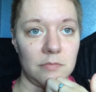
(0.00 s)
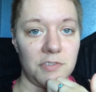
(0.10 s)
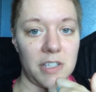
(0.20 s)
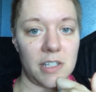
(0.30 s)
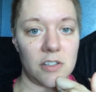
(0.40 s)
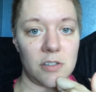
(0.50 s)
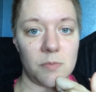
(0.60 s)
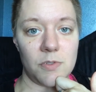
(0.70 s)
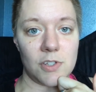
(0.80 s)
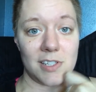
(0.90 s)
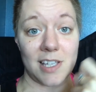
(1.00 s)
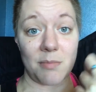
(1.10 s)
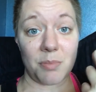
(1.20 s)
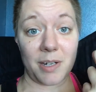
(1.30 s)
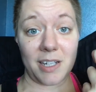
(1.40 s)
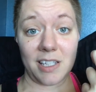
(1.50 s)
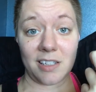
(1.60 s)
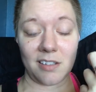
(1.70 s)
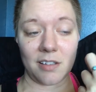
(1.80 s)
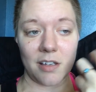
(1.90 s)
feeding tubes just kept
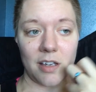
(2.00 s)
breaking,